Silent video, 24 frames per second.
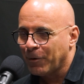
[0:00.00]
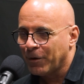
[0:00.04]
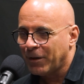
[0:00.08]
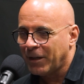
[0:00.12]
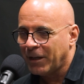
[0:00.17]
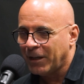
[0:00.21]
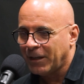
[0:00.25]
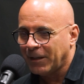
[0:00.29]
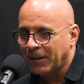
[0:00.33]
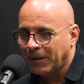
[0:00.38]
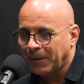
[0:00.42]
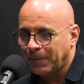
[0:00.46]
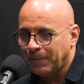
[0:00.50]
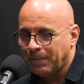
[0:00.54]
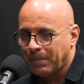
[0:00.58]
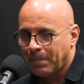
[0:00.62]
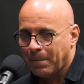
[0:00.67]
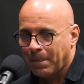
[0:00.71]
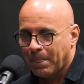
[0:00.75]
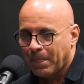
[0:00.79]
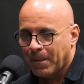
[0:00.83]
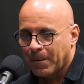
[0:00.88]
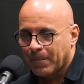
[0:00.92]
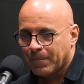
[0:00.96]
the
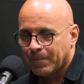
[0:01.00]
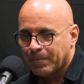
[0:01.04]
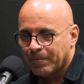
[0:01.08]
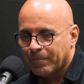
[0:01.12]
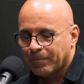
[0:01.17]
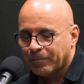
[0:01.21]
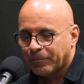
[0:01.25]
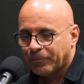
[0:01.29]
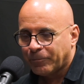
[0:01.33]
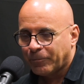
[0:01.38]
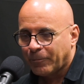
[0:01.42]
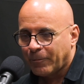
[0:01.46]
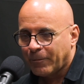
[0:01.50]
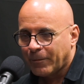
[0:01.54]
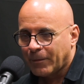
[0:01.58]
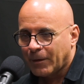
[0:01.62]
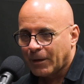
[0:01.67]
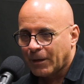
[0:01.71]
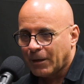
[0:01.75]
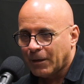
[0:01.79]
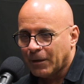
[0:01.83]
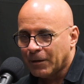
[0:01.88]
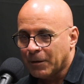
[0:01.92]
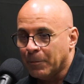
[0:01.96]

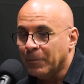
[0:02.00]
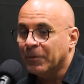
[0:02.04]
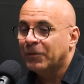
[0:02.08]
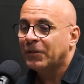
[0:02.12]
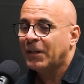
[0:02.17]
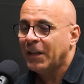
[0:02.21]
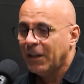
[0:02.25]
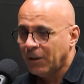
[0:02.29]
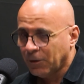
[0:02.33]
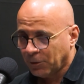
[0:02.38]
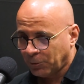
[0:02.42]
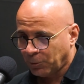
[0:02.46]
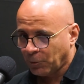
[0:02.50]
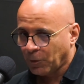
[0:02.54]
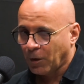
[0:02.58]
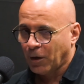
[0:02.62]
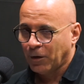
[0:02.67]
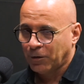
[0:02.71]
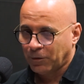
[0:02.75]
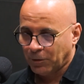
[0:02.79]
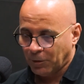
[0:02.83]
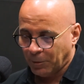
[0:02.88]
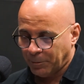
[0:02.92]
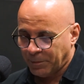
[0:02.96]
mosquitoes were
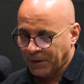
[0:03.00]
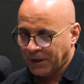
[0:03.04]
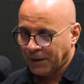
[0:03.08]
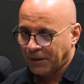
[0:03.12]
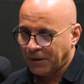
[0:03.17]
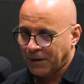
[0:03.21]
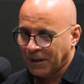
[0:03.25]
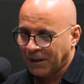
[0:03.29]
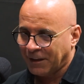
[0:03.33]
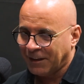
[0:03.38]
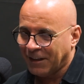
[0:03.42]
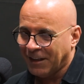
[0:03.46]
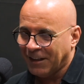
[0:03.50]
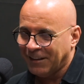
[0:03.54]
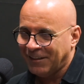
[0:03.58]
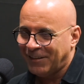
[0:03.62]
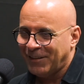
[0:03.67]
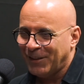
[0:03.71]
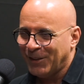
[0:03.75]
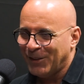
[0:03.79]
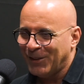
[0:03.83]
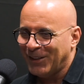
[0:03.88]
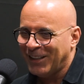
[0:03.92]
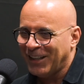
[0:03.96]
also a big thing then
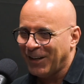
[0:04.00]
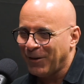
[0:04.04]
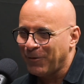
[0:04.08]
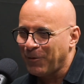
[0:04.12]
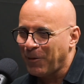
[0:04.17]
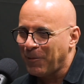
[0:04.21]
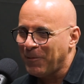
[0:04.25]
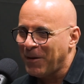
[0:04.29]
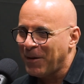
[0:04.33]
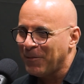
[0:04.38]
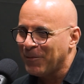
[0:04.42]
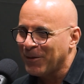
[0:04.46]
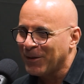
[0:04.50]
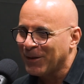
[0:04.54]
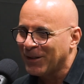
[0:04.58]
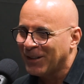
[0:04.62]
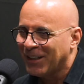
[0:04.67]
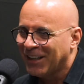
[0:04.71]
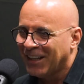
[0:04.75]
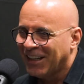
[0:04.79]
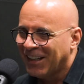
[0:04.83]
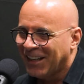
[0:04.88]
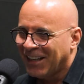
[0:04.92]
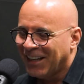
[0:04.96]
too. And I remember
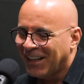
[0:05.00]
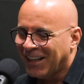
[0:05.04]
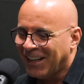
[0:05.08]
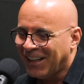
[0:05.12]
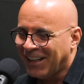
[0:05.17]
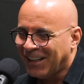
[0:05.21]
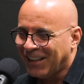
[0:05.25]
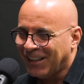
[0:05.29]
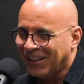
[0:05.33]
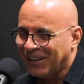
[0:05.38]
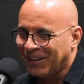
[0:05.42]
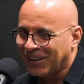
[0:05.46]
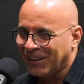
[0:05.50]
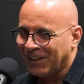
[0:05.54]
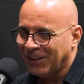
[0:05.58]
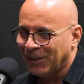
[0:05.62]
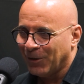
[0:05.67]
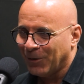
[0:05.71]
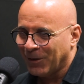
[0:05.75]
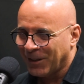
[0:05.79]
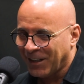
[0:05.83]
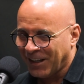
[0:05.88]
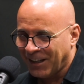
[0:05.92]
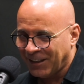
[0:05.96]

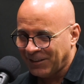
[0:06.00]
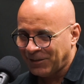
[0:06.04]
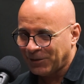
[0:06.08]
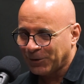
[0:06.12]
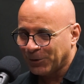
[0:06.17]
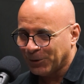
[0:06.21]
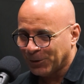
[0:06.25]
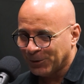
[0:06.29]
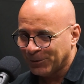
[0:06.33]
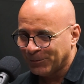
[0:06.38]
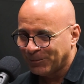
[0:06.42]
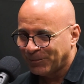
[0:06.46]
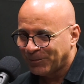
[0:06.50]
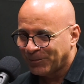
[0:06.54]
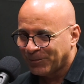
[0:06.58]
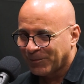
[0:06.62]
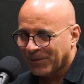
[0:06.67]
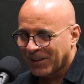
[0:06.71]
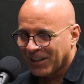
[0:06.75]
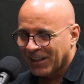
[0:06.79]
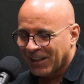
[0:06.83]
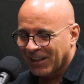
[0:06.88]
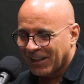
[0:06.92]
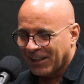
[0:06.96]
going to high school
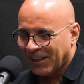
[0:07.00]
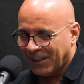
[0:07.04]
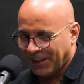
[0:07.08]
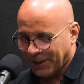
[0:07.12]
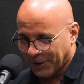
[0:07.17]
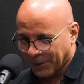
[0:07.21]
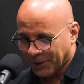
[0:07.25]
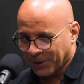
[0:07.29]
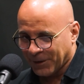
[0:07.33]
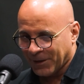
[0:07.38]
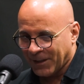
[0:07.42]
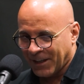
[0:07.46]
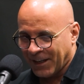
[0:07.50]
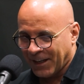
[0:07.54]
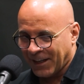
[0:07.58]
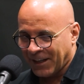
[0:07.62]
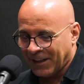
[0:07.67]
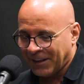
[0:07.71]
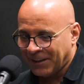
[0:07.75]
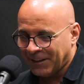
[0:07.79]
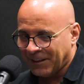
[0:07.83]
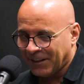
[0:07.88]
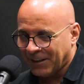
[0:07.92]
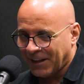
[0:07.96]
here
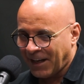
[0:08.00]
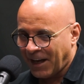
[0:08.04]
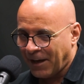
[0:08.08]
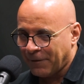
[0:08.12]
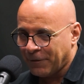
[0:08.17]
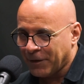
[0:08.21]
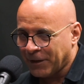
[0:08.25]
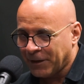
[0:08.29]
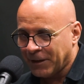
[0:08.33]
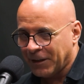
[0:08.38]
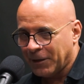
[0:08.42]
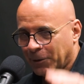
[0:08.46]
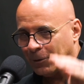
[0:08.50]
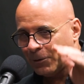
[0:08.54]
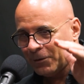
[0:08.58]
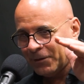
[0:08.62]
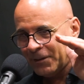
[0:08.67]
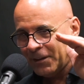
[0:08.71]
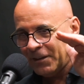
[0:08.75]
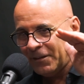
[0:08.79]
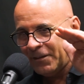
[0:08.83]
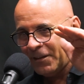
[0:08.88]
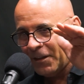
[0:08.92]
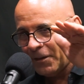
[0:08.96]
and having the old
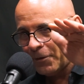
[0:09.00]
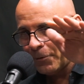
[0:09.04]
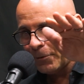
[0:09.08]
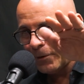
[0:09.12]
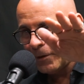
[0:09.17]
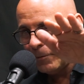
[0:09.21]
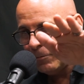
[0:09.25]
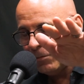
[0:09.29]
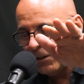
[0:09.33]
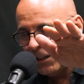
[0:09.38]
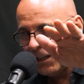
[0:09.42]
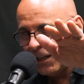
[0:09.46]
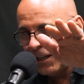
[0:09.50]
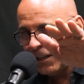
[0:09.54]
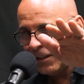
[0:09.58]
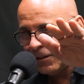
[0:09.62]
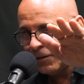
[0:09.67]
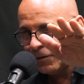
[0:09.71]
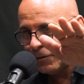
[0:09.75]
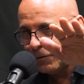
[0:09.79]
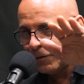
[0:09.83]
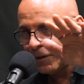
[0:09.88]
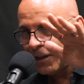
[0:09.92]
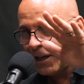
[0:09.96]
DC-3
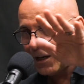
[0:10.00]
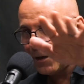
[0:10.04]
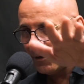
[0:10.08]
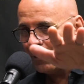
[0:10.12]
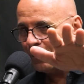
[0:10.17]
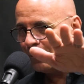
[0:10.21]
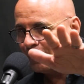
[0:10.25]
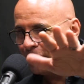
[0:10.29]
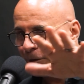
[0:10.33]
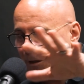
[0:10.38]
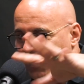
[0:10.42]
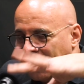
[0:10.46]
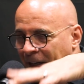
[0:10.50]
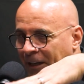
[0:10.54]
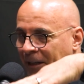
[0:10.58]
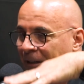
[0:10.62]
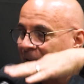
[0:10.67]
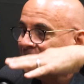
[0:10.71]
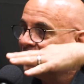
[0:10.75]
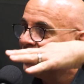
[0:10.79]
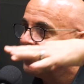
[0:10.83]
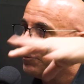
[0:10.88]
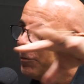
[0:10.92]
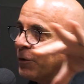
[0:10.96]
planes fly over
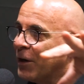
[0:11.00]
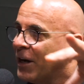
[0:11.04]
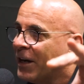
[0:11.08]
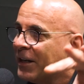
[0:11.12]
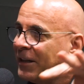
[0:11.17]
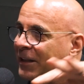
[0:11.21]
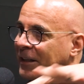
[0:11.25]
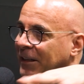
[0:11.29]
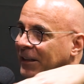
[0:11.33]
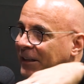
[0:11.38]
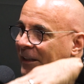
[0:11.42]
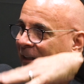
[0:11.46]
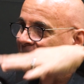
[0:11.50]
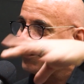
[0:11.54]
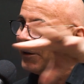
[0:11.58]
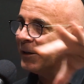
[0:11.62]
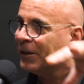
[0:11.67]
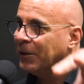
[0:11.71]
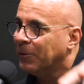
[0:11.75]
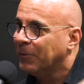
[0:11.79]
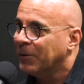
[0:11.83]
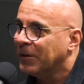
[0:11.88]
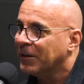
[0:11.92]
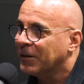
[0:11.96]
and spray the
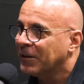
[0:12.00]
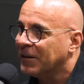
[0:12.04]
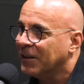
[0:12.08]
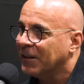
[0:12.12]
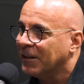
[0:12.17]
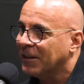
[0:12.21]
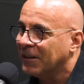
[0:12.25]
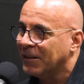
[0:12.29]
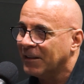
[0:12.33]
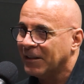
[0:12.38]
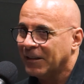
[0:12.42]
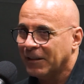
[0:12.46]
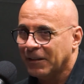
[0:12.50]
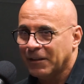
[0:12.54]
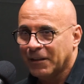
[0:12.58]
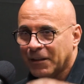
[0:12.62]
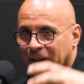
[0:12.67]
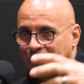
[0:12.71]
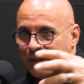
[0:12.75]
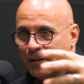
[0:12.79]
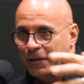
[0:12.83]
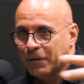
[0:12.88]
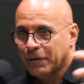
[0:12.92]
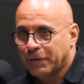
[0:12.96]
area with the
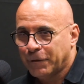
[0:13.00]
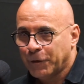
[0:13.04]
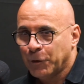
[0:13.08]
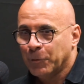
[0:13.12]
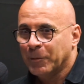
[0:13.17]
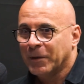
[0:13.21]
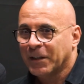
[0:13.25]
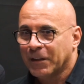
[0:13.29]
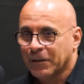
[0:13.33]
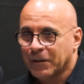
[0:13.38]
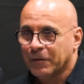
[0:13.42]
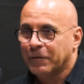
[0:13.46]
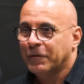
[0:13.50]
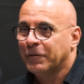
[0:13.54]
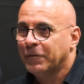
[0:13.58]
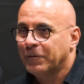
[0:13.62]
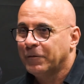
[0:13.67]
fuming, the